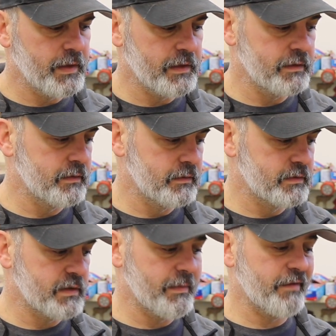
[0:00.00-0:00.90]
and
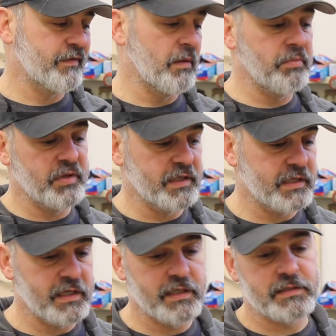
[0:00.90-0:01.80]
some have complete
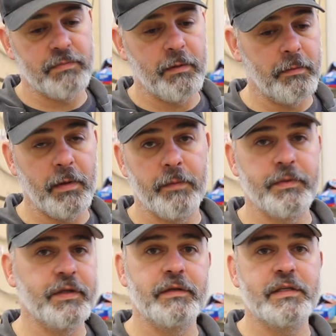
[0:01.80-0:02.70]
kits, blah, blah,
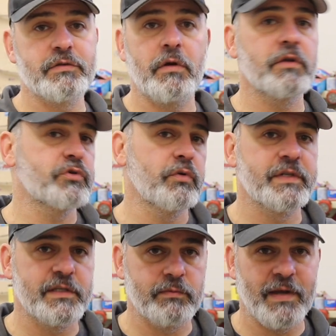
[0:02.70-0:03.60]
blah. These are all
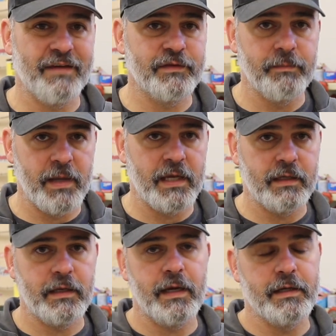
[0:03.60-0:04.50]
choices we have to
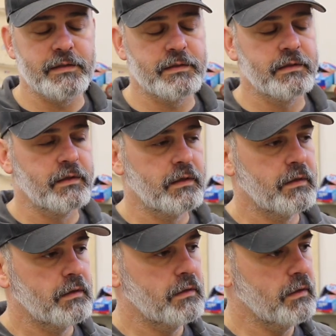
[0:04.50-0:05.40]
make as
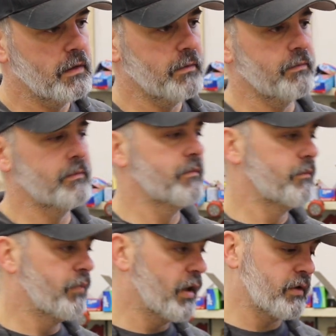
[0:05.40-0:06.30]

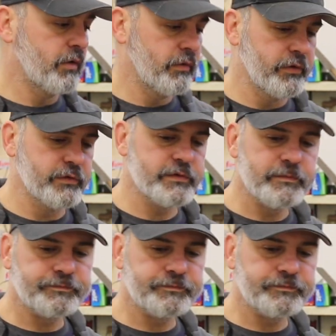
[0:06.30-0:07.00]
Bronco owners.